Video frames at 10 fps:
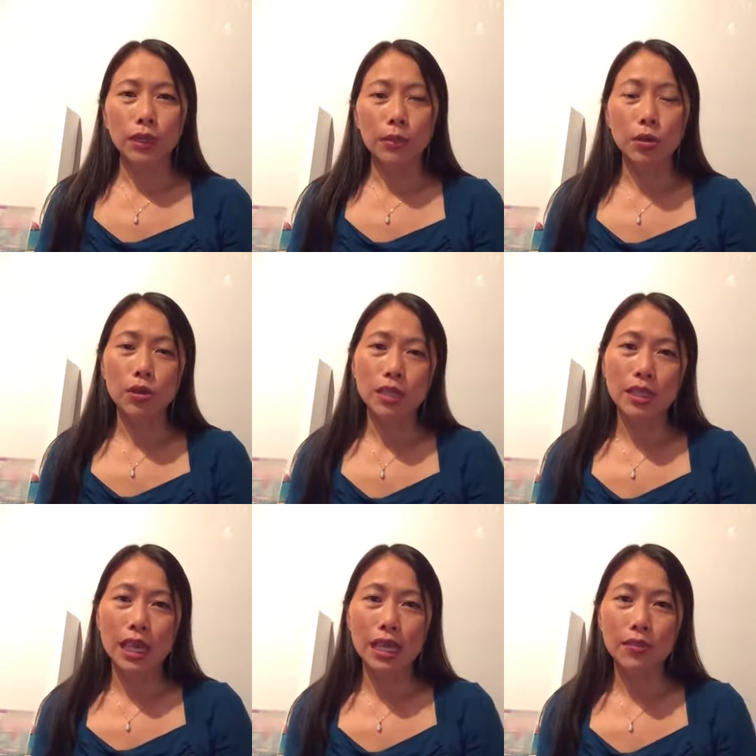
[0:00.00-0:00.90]
when a
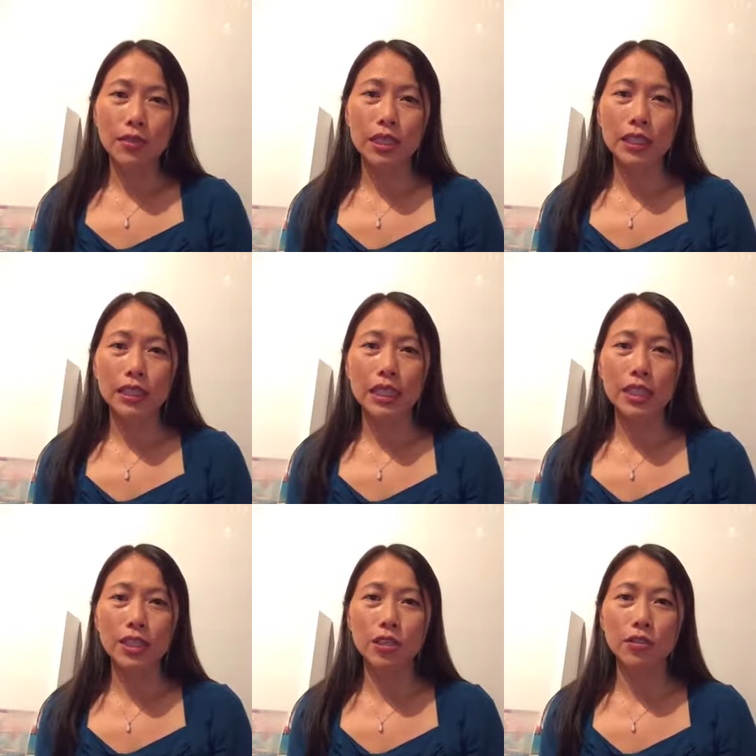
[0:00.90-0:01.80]
person has fertility
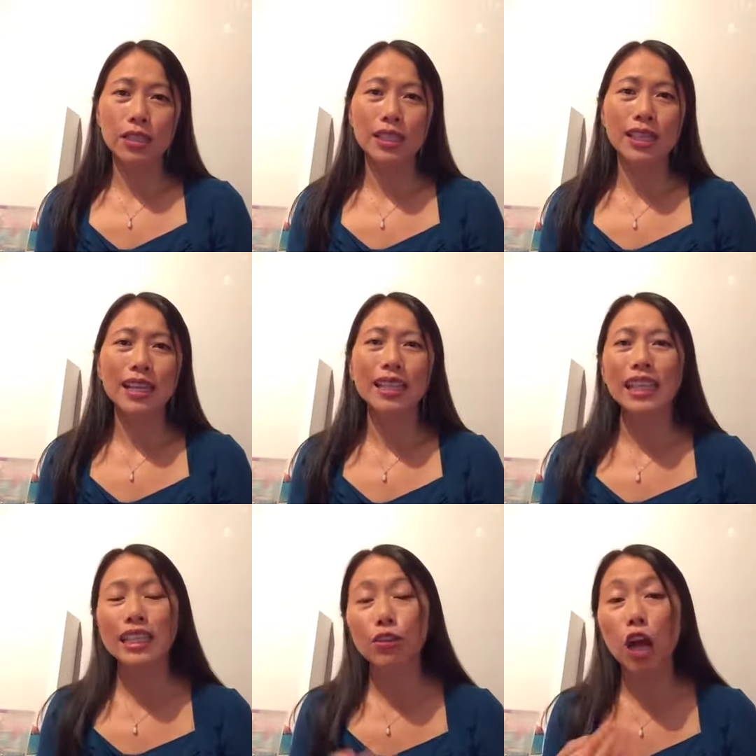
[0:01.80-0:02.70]
issues, it's kind of
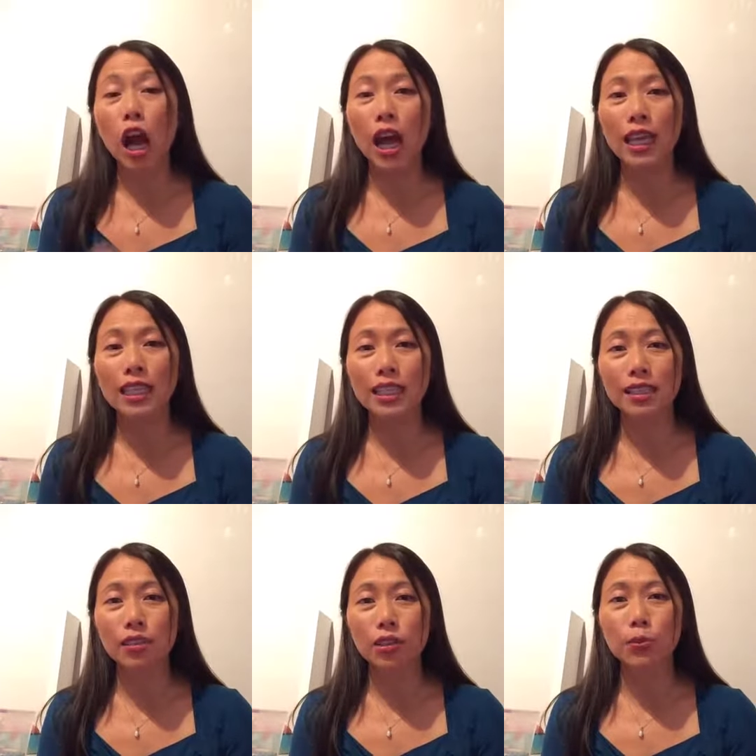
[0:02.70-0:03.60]
like you're hiding it.
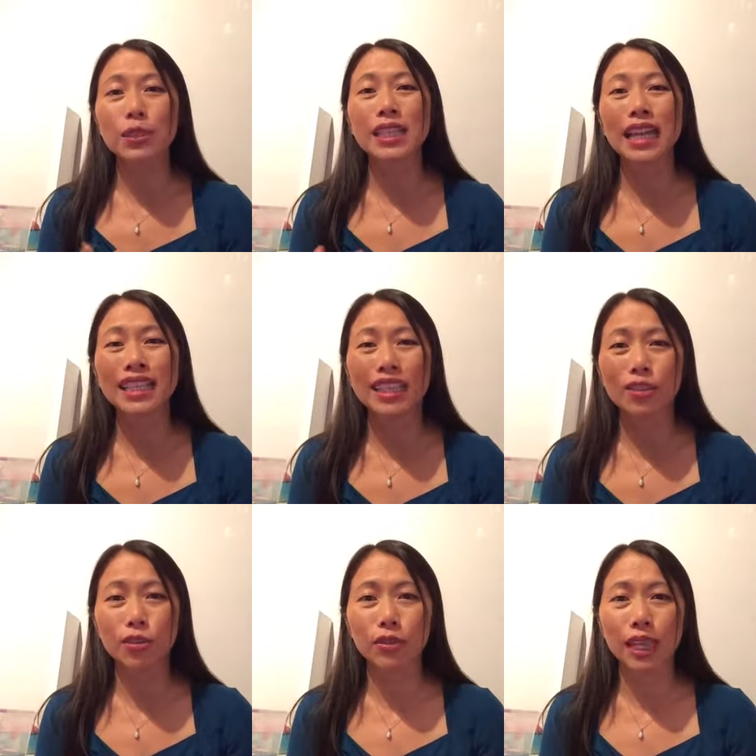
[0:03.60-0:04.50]
So you're pretending
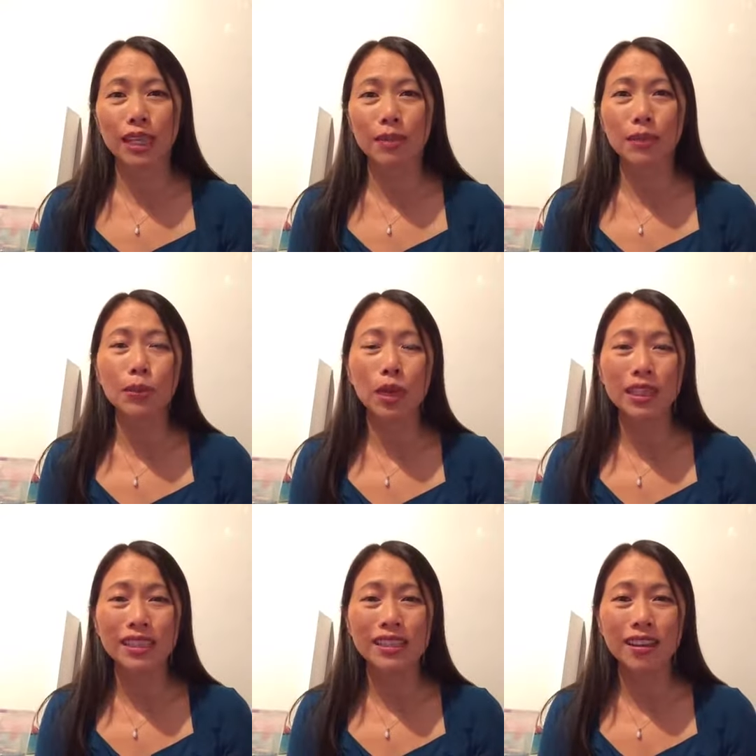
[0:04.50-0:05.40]
you're okay. And meanwhile,
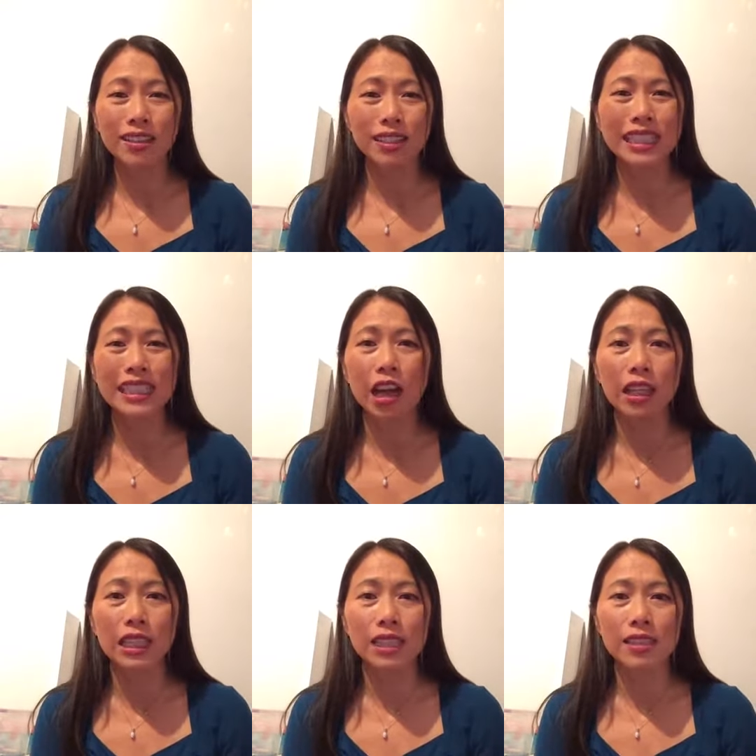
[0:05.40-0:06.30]
inside, you're like
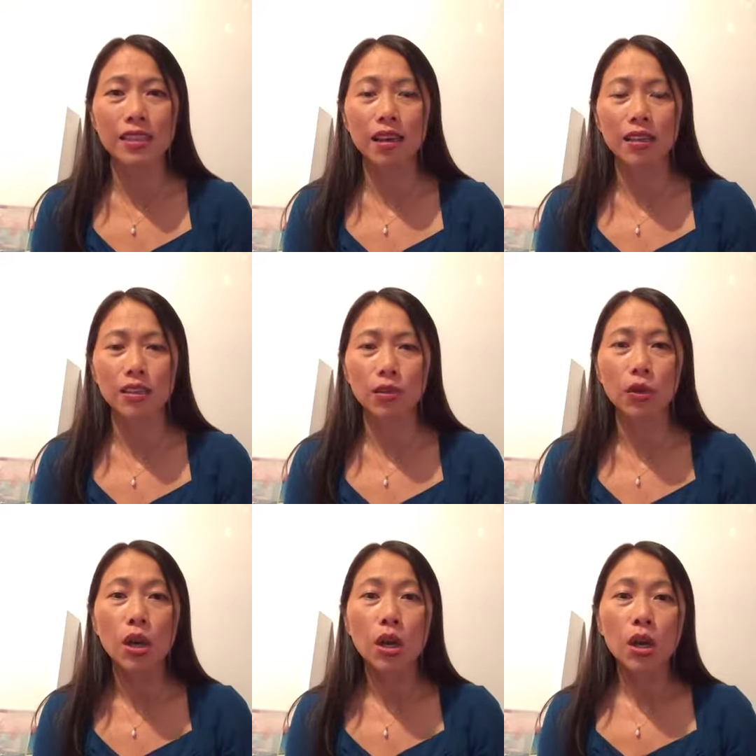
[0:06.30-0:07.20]
dying inside. So
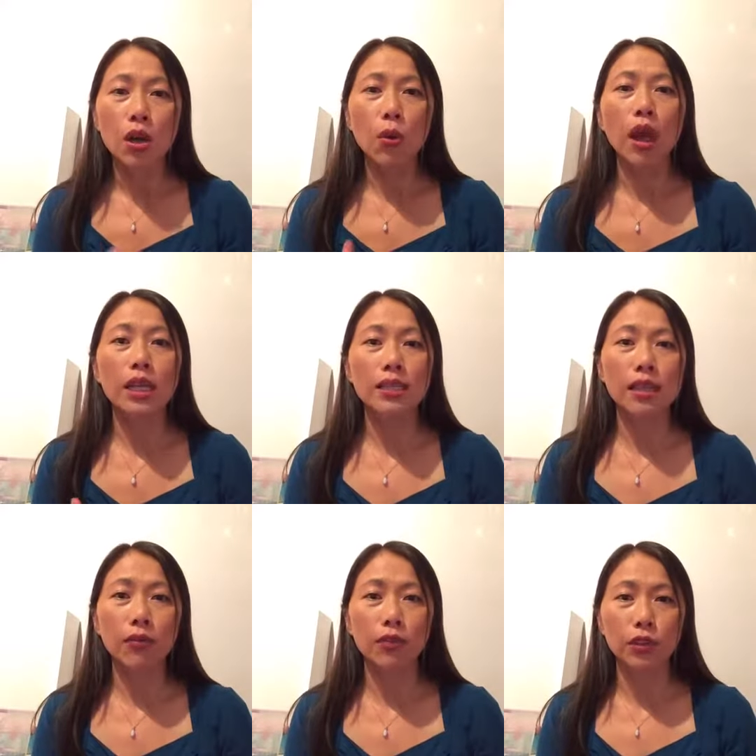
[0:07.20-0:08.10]
why
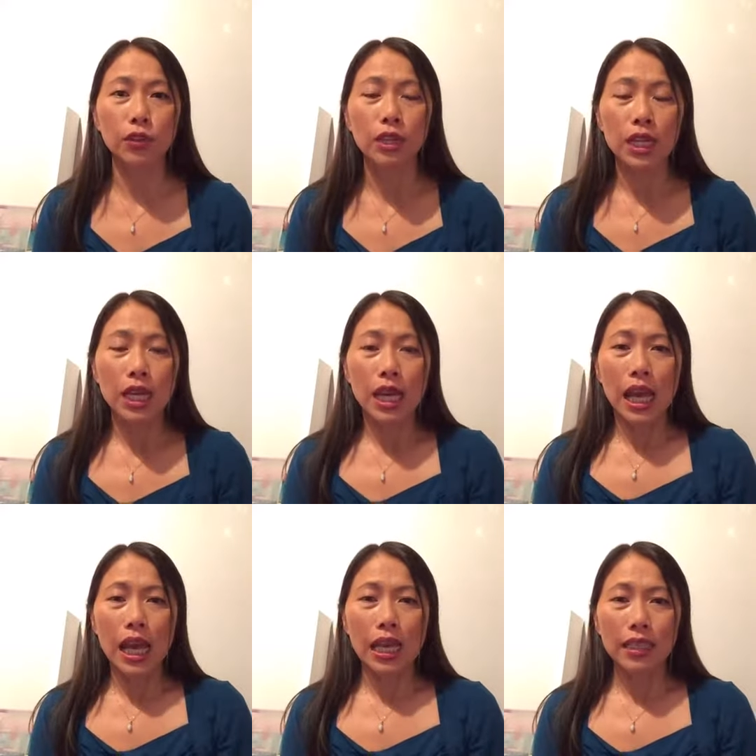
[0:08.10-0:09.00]
suffer?
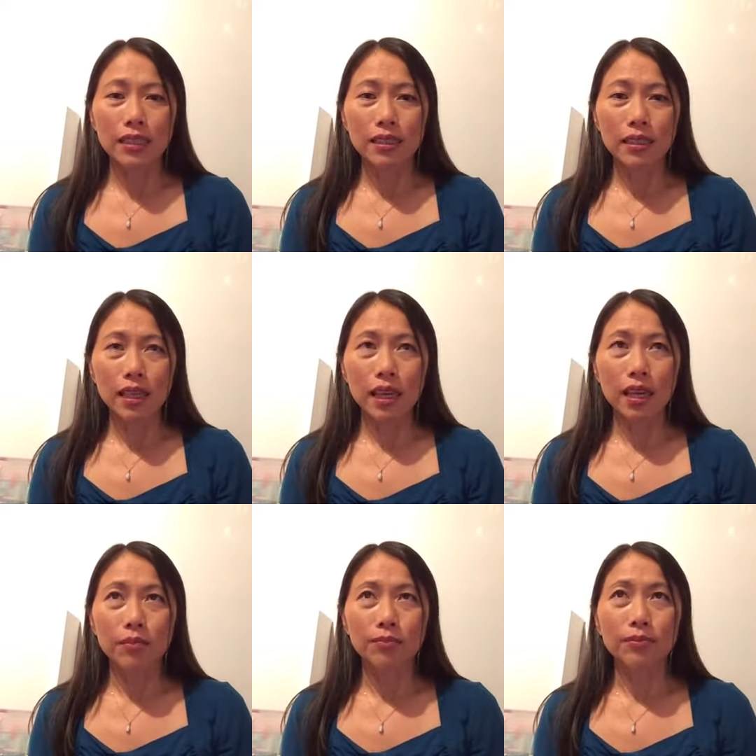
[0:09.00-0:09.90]
And
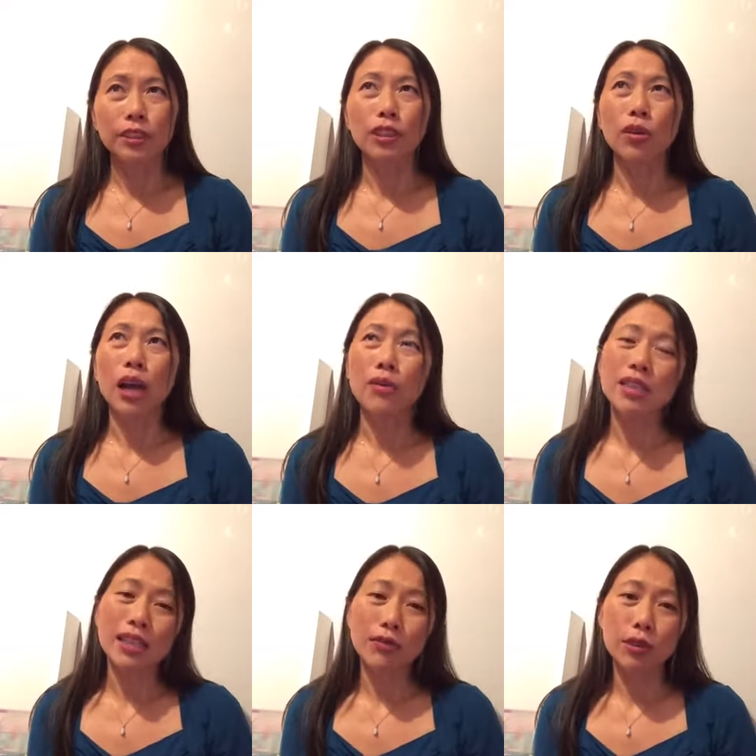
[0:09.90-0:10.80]
so I would
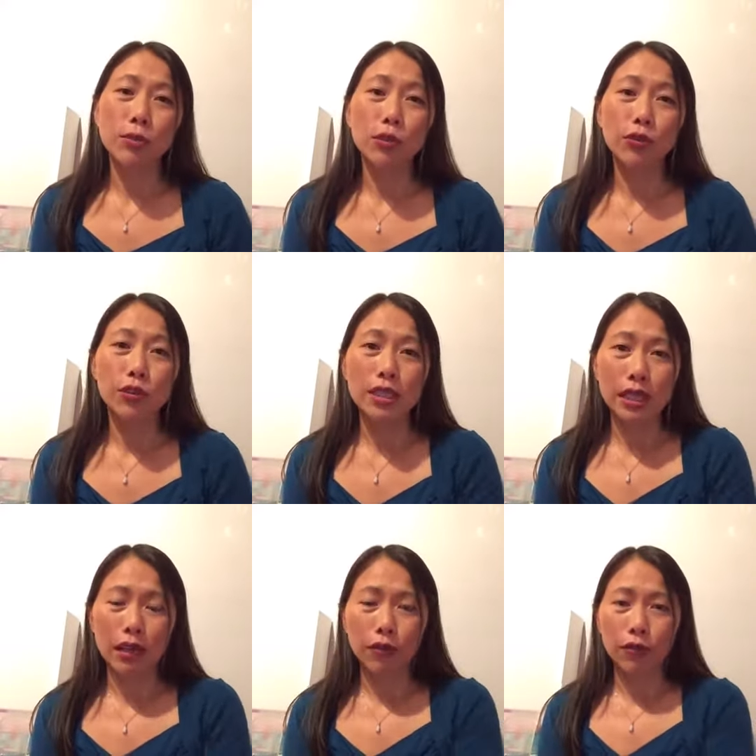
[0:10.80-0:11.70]
say remove
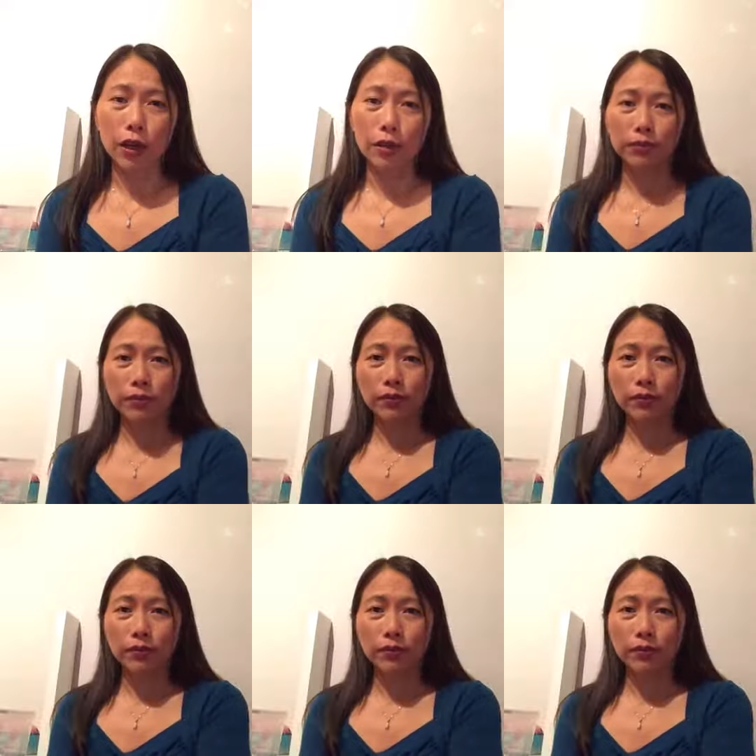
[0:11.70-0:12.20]
yourself from